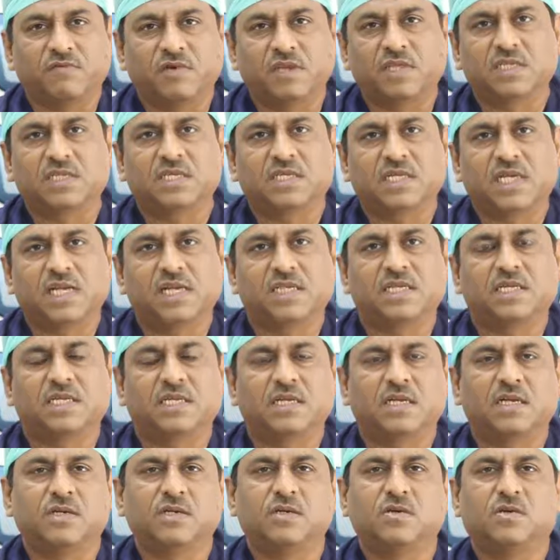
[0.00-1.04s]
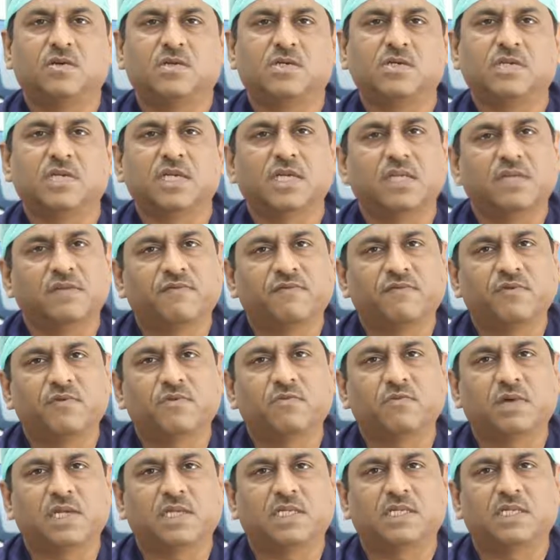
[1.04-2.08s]
worst case scenario also, in a
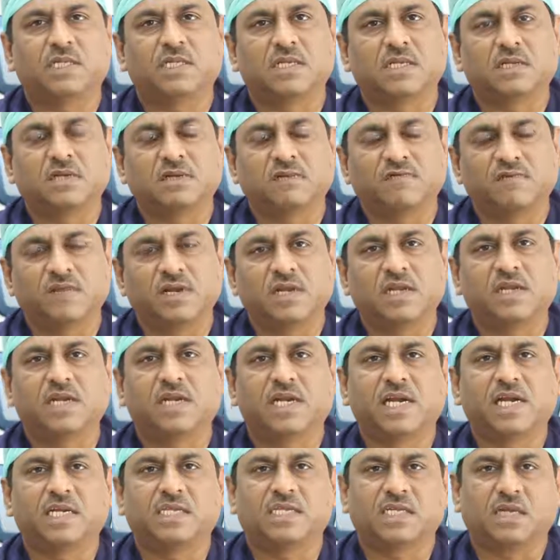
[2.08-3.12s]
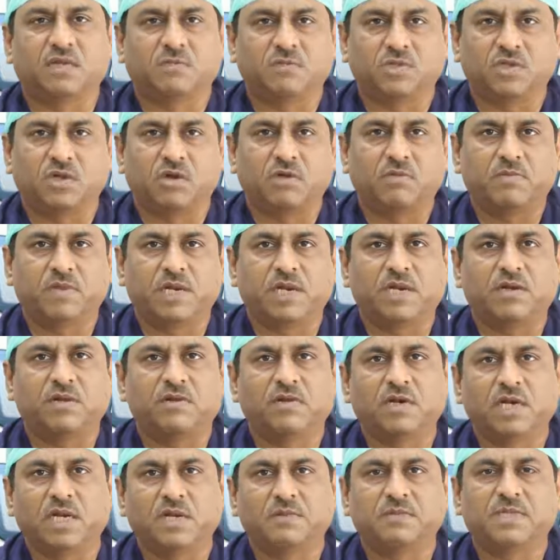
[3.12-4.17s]
few months the filler gets absorbed and
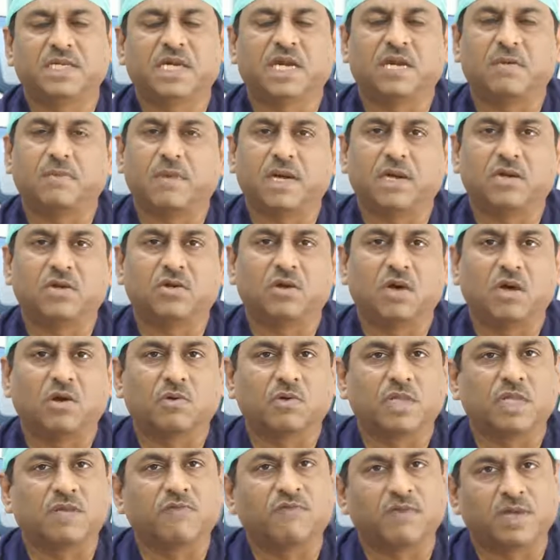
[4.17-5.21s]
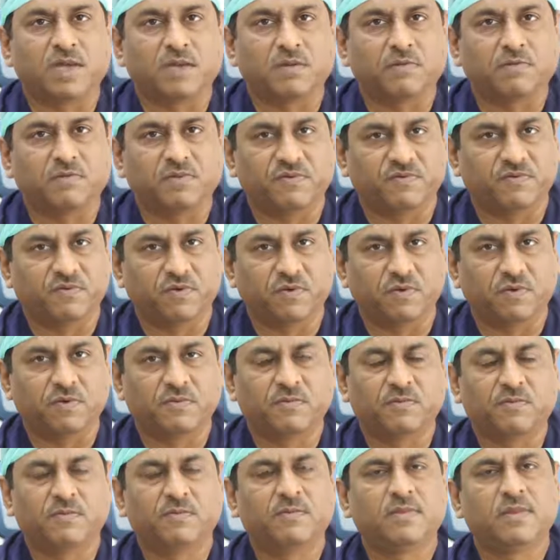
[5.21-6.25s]
your lips get back to how they were before.
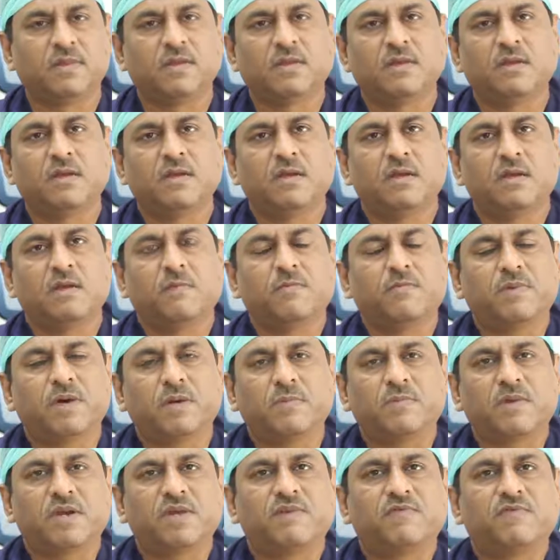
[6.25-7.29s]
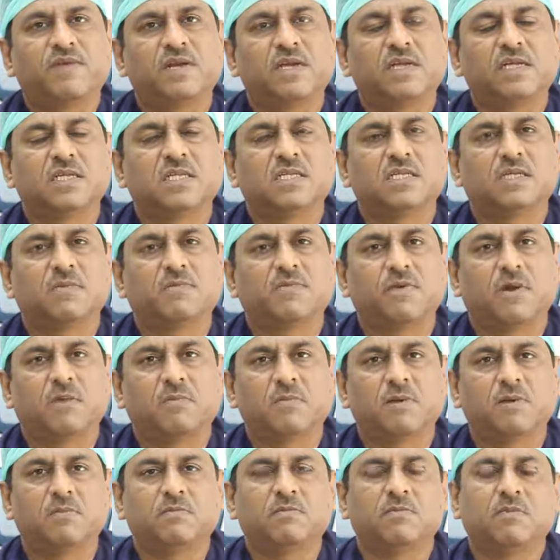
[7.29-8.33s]
Permanent fillers, the
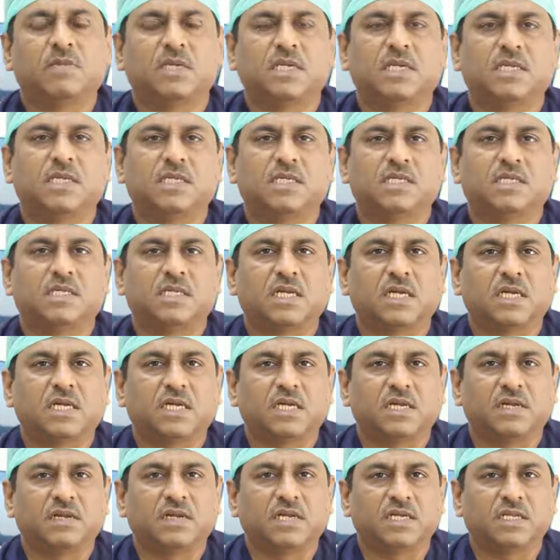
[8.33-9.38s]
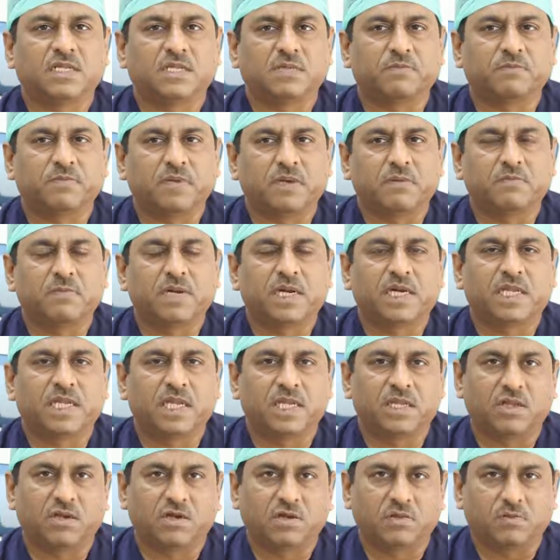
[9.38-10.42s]
problem is that it is a permanent
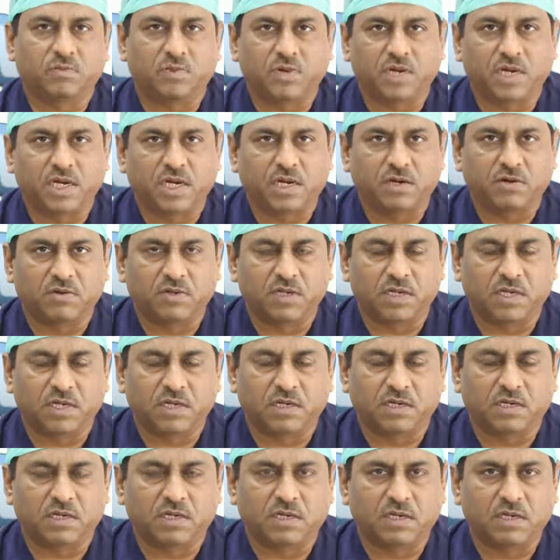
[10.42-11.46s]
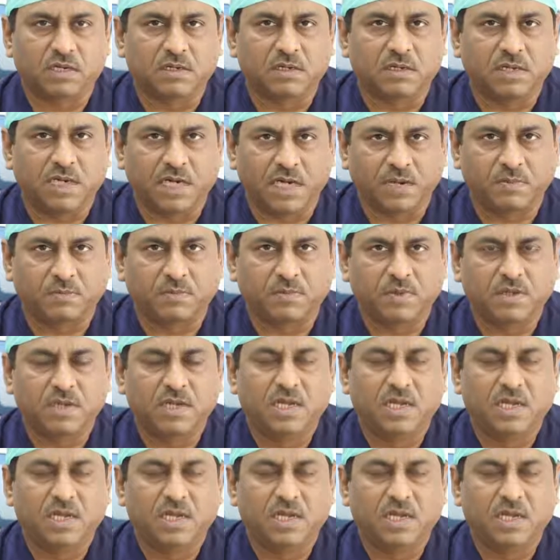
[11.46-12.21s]
thing that you're putting into the lip